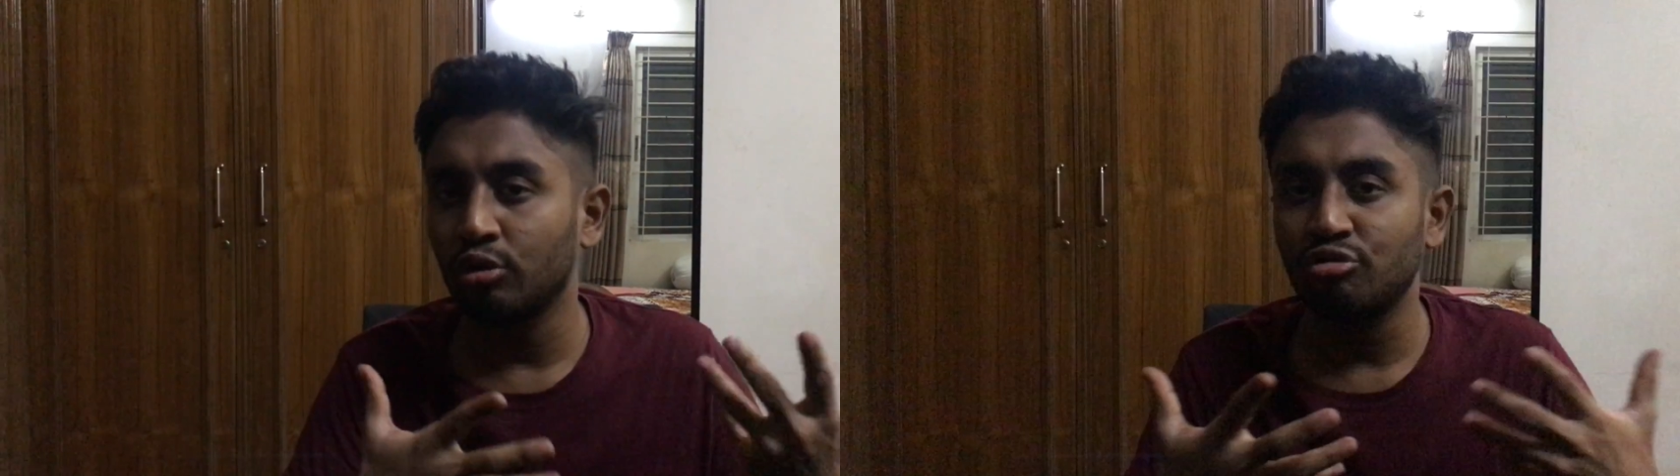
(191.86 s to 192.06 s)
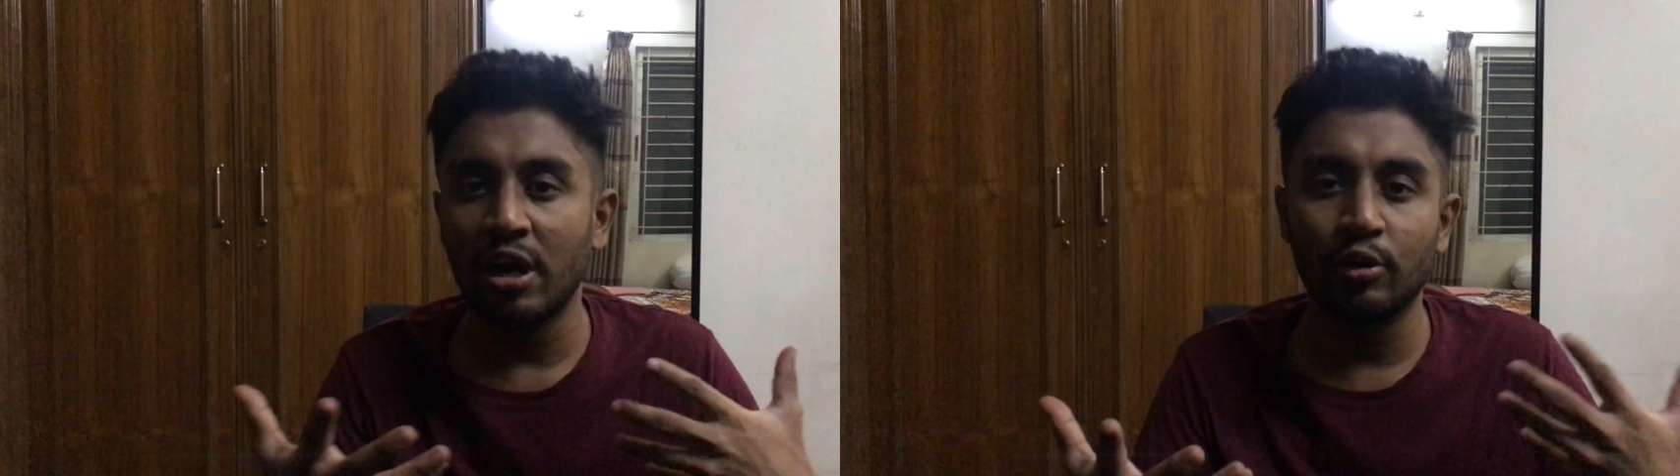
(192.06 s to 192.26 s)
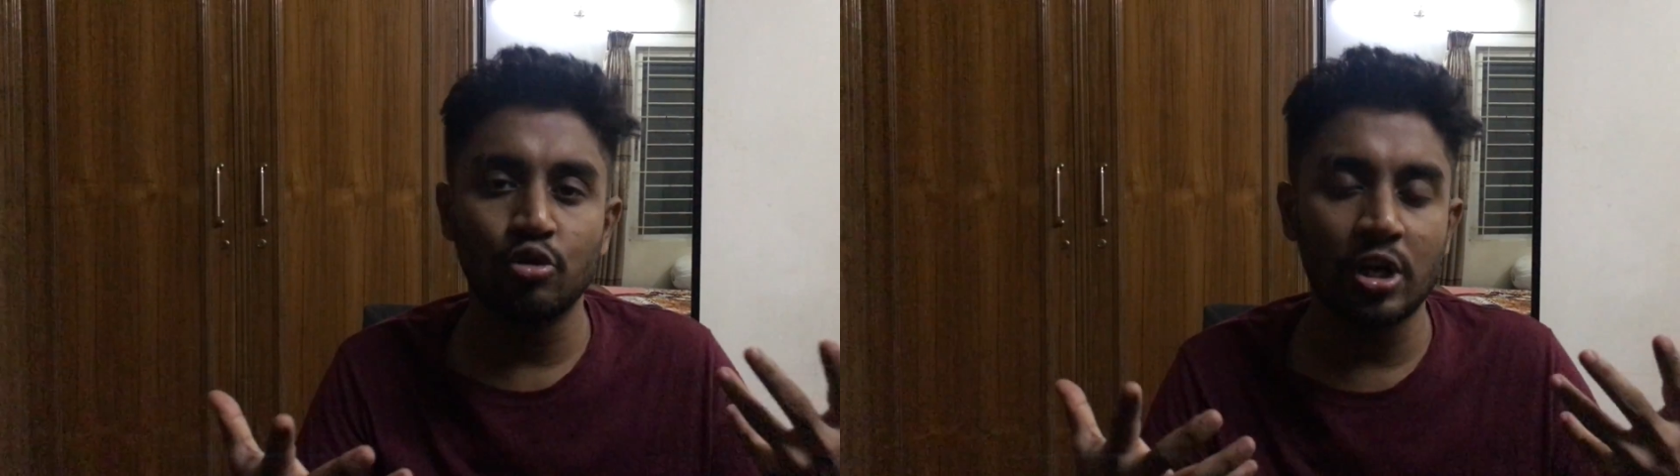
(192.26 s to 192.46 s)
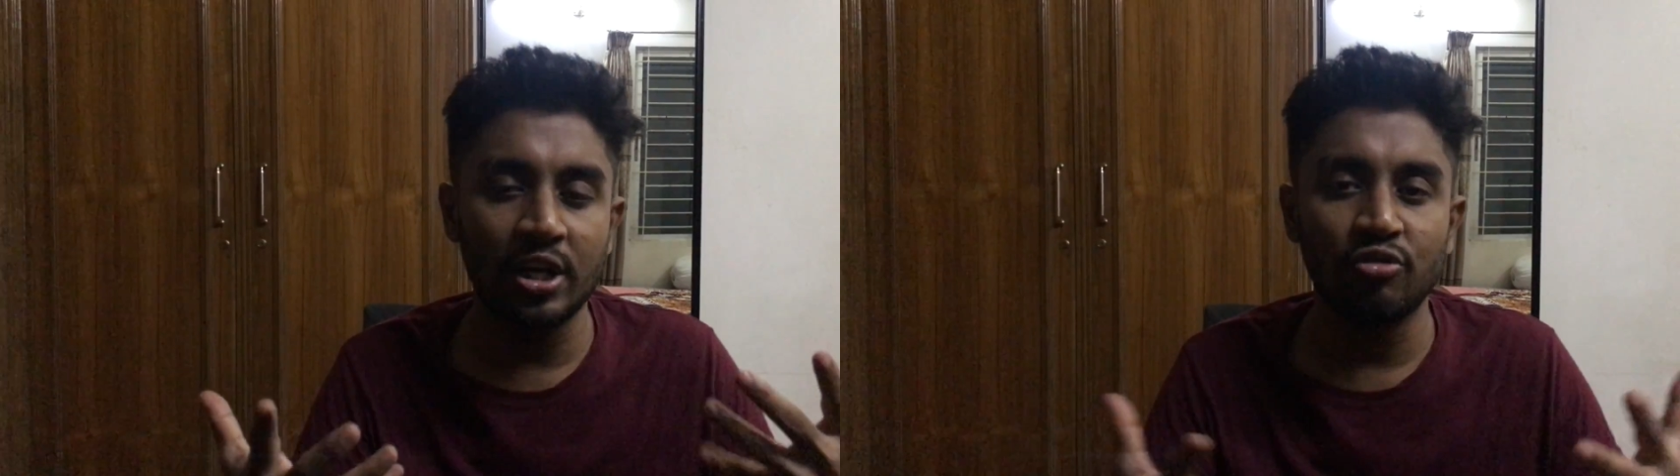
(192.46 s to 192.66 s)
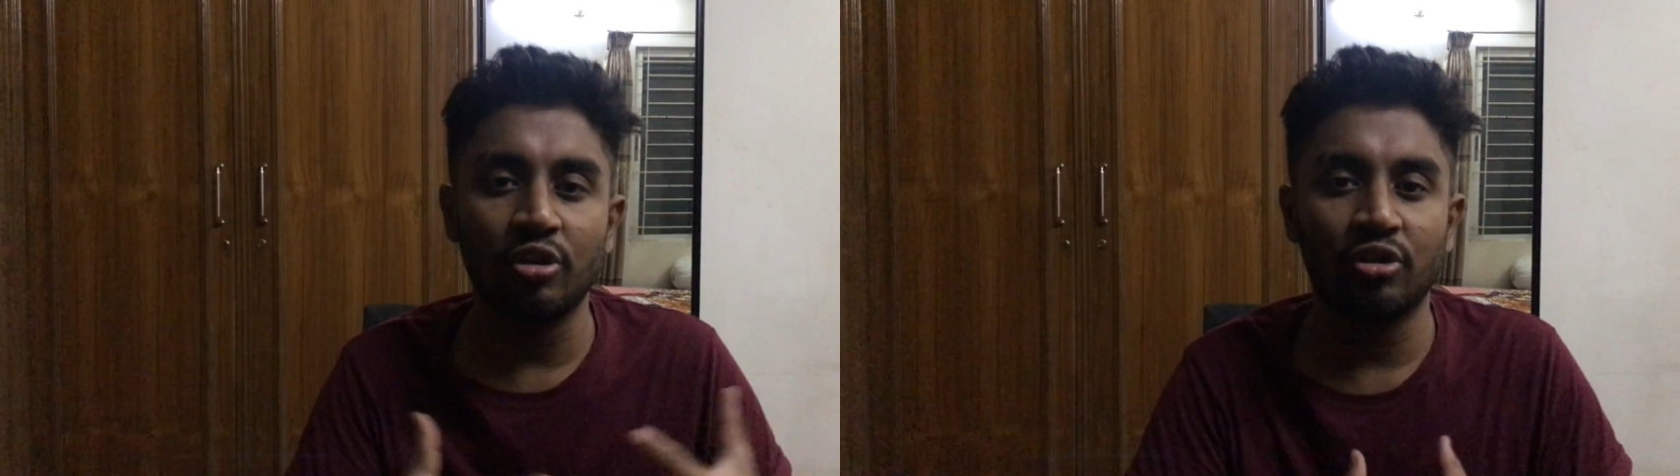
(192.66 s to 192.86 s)
trying to tell
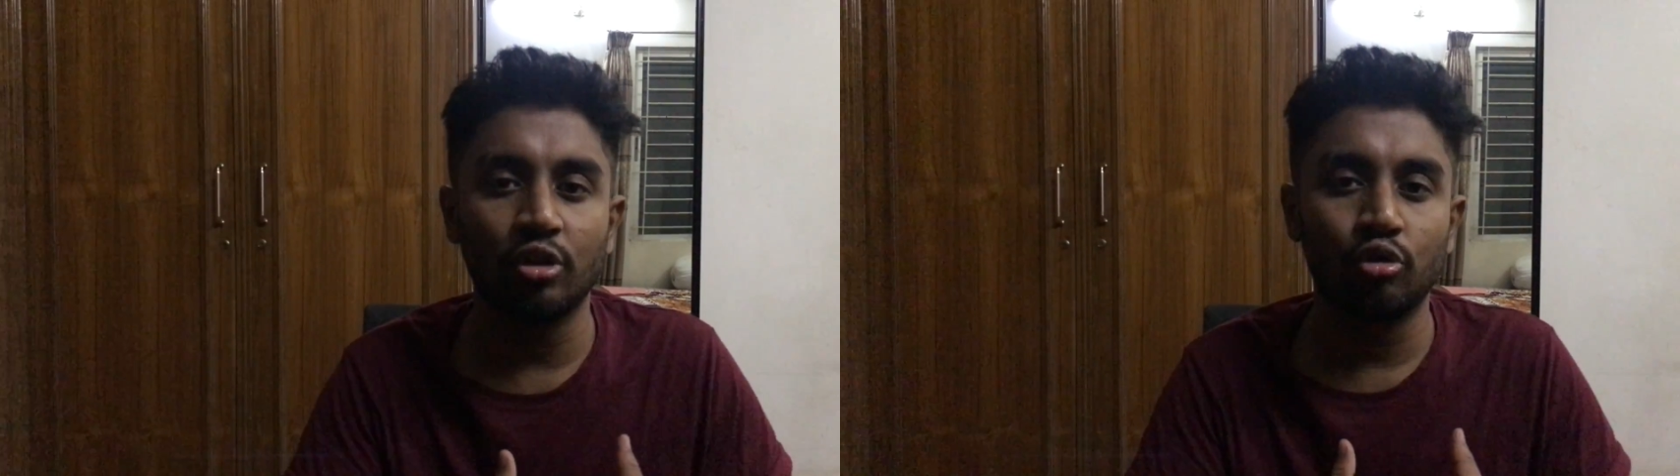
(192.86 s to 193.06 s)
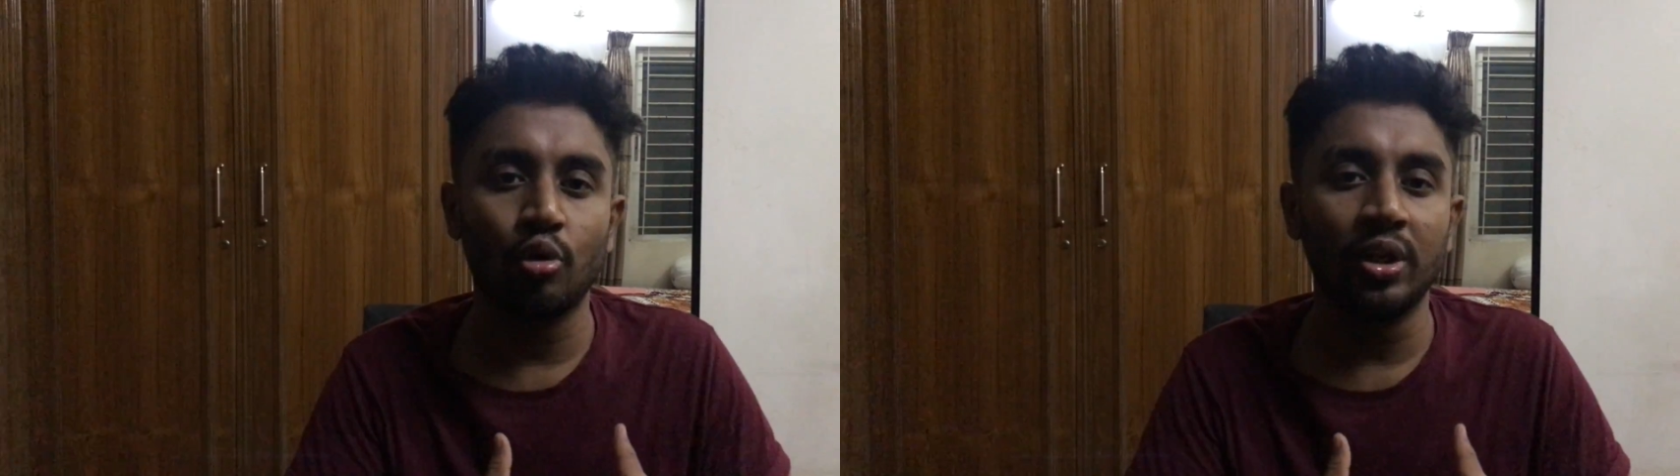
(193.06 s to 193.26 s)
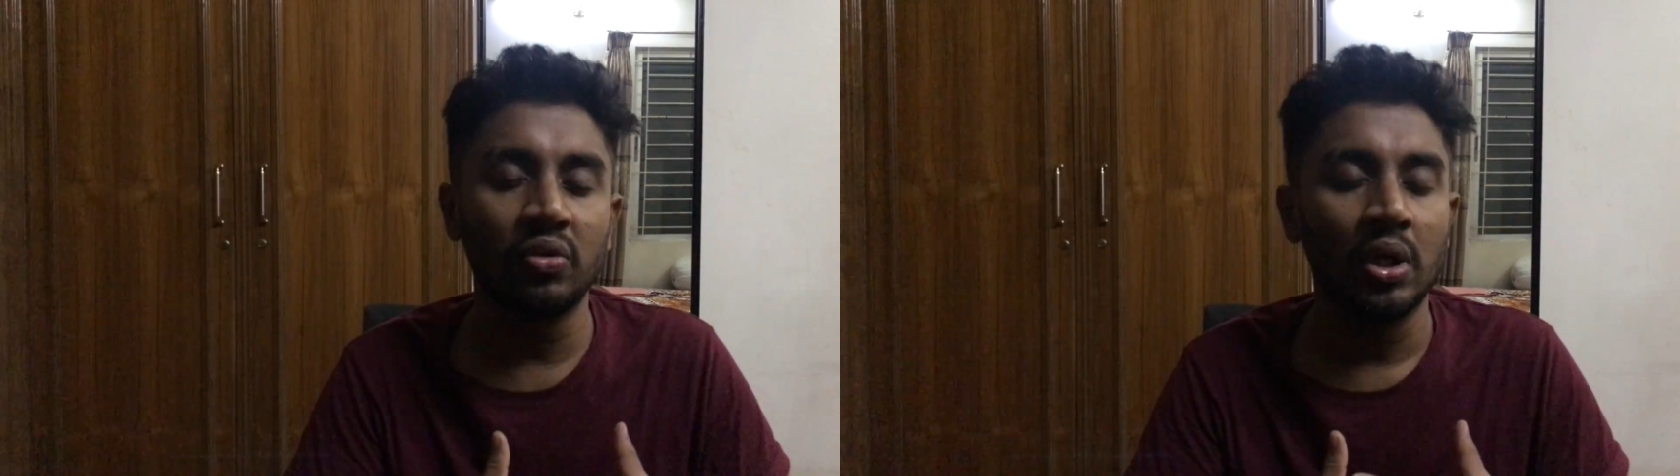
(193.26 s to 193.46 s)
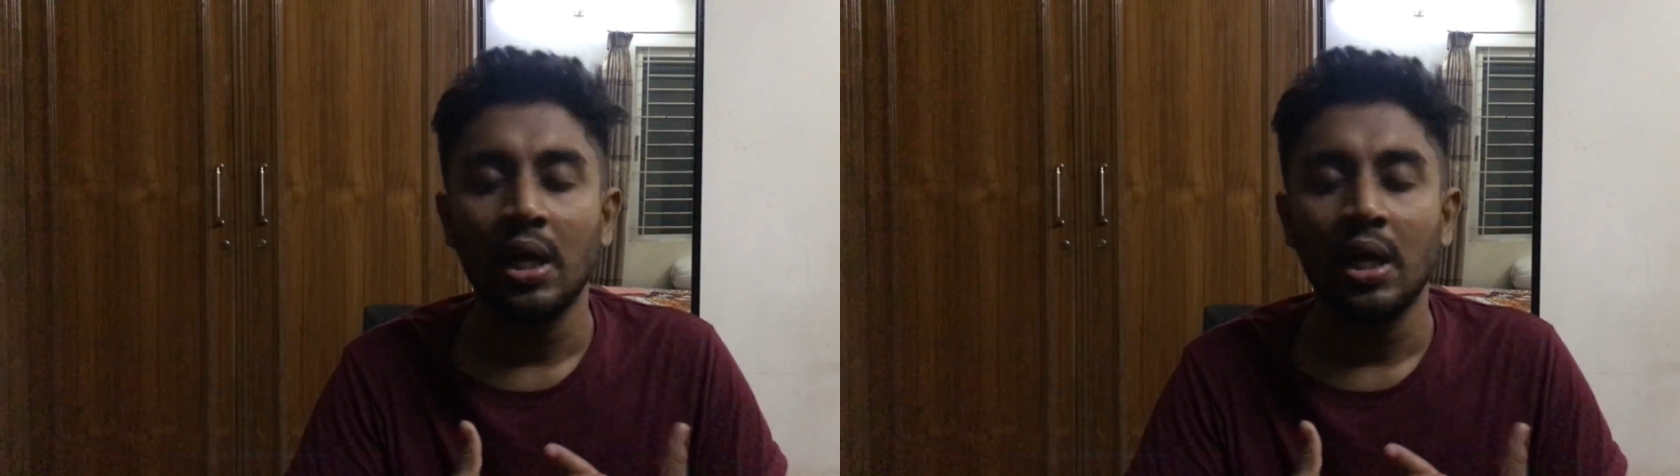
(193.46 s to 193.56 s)
interesting stories,